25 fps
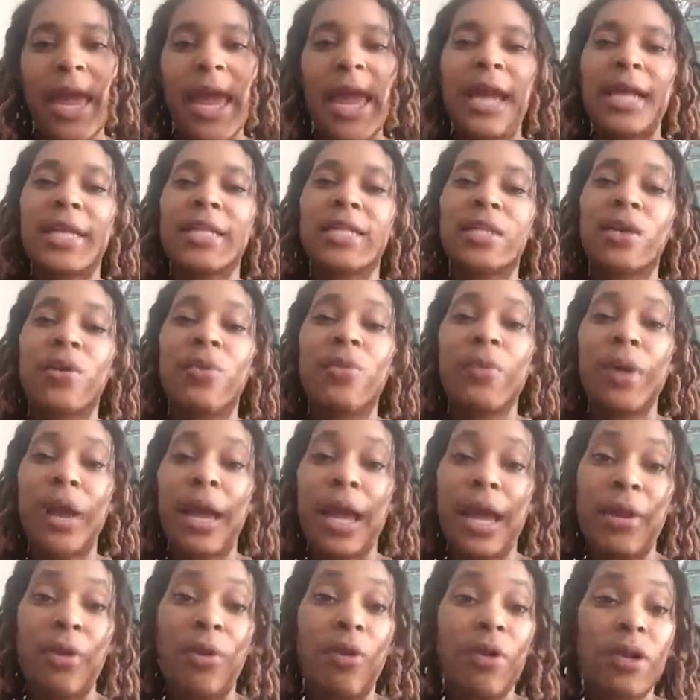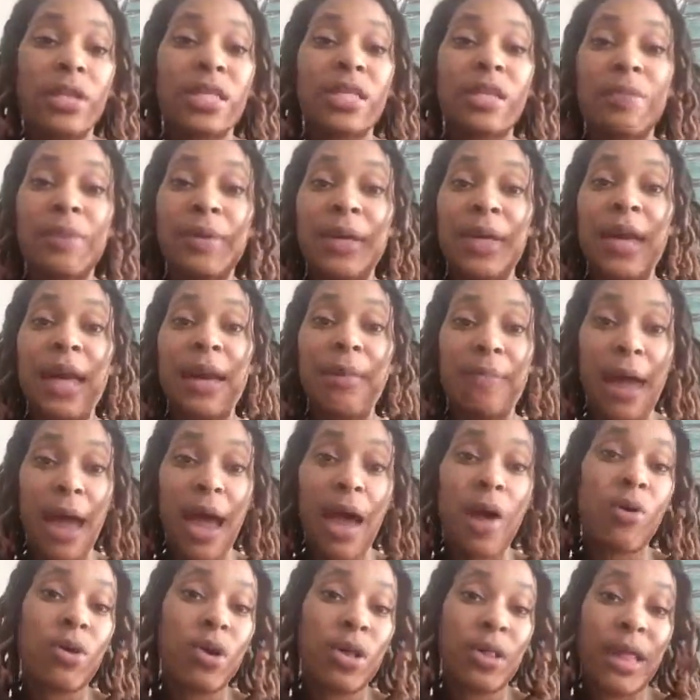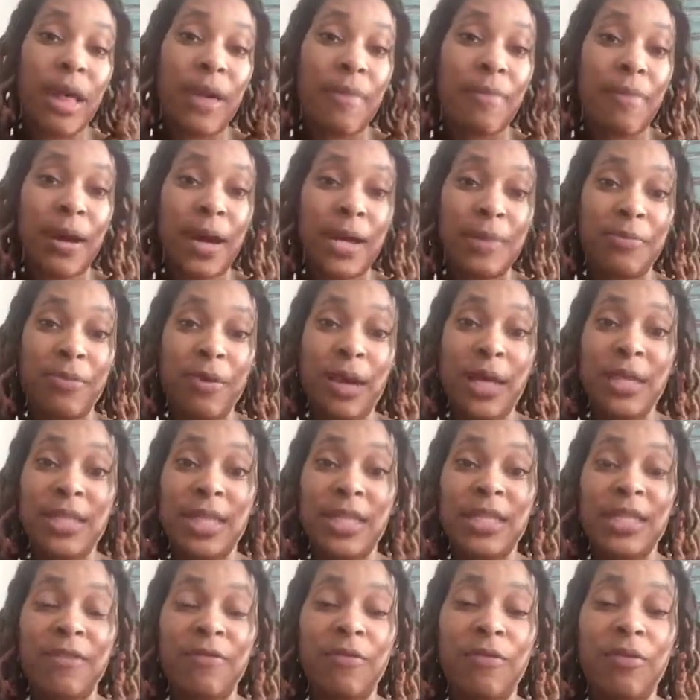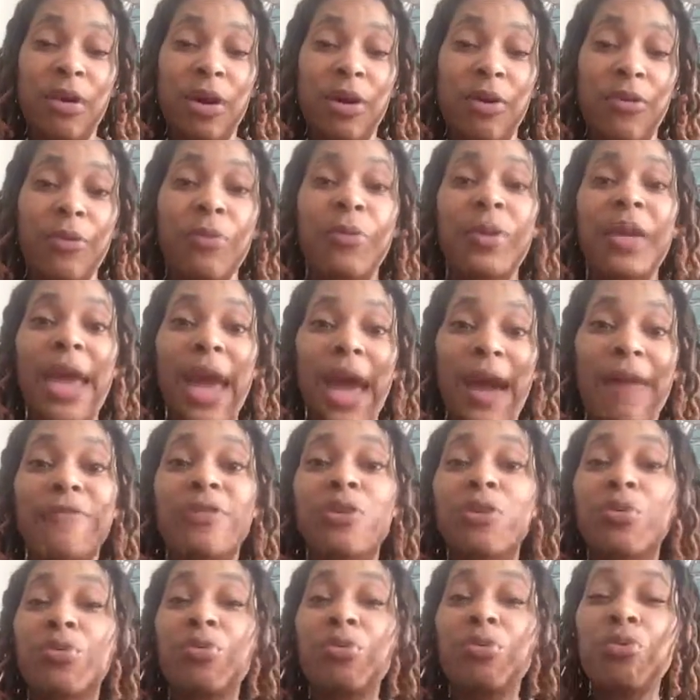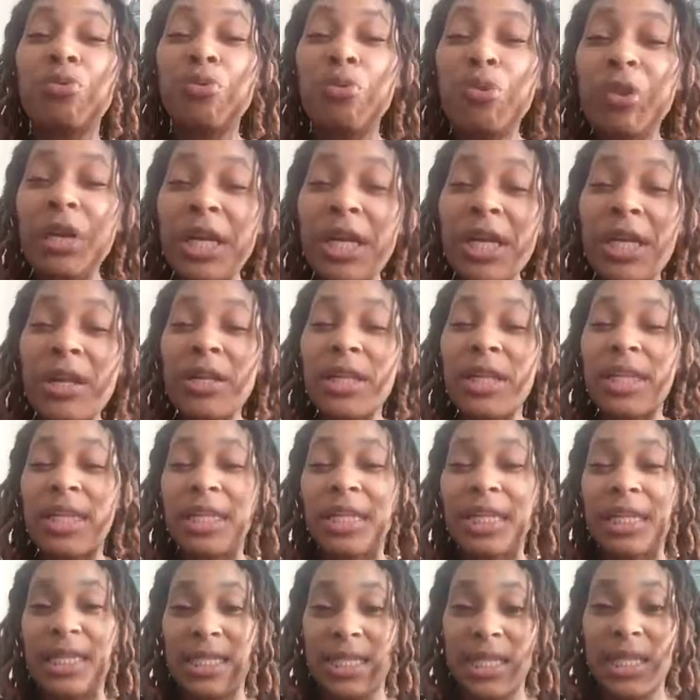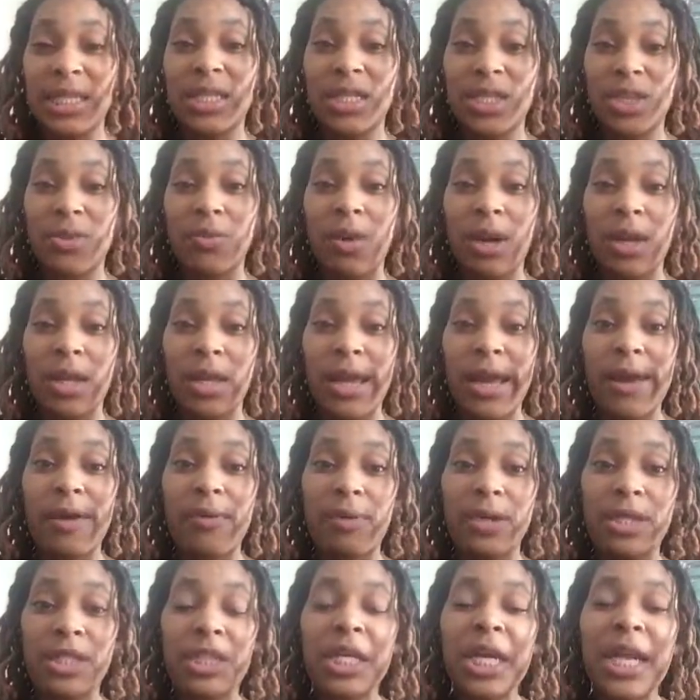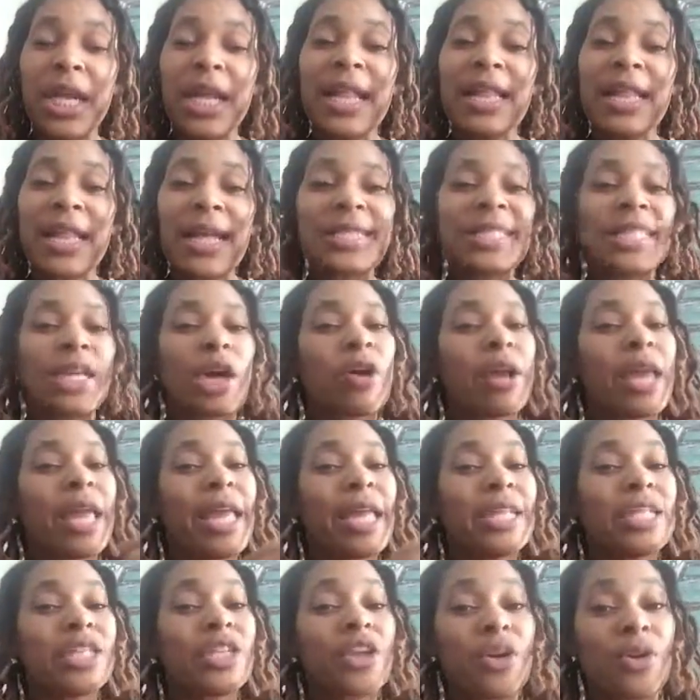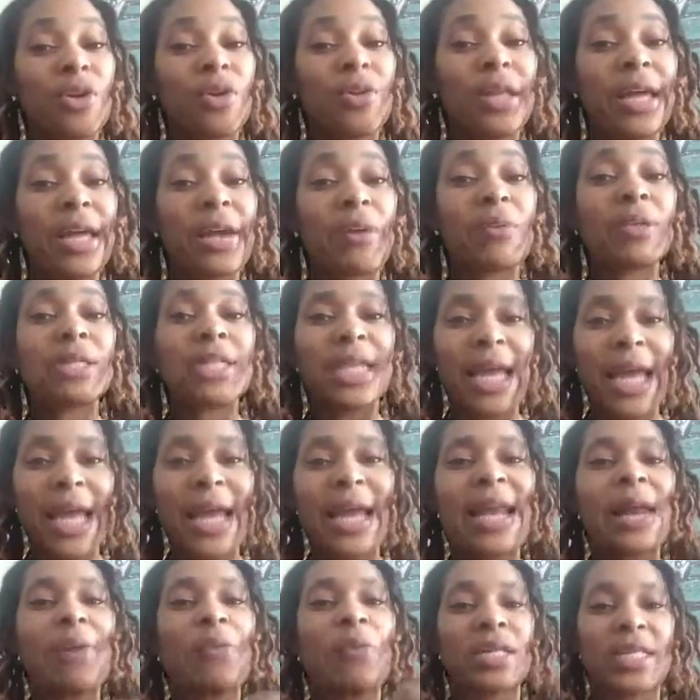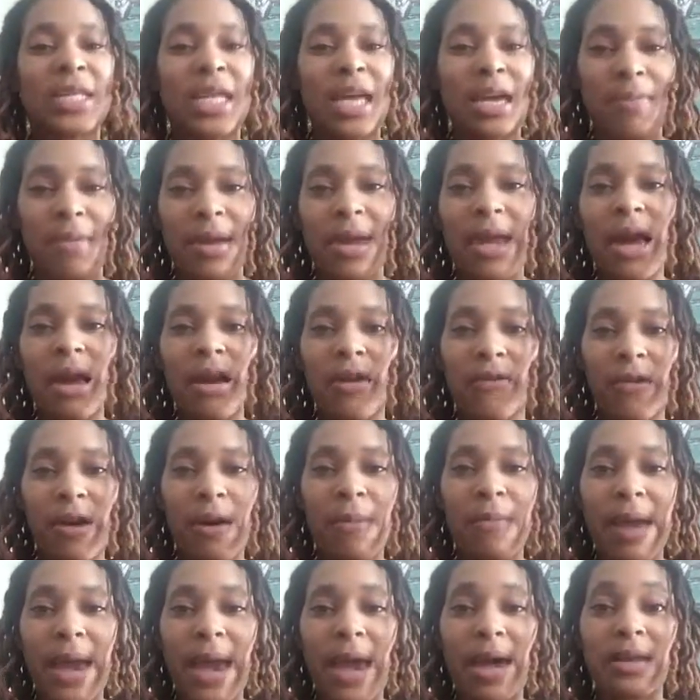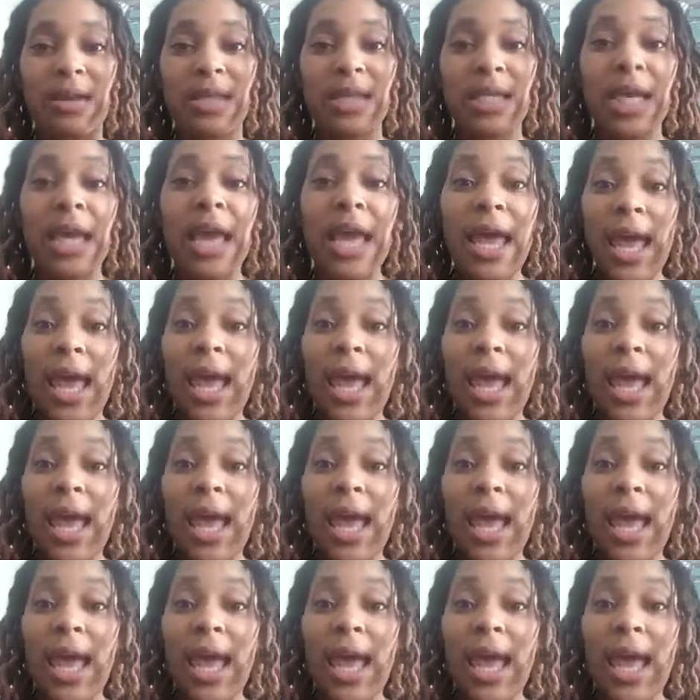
And so, in order to be empowered in that process of growth, we have to really listen to our language. That's our internal language and what's coming out of our mouths.